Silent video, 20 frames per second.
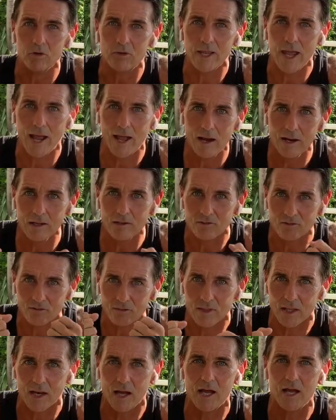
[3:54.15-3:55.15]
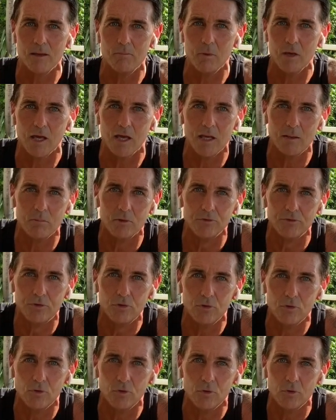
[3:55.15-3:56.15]
talents that I'm able
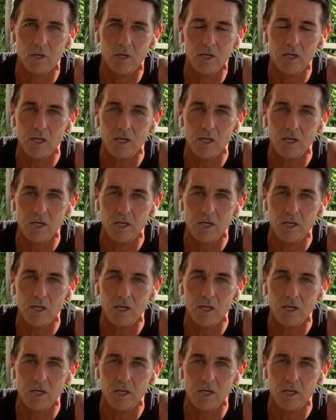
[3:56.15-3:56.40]
to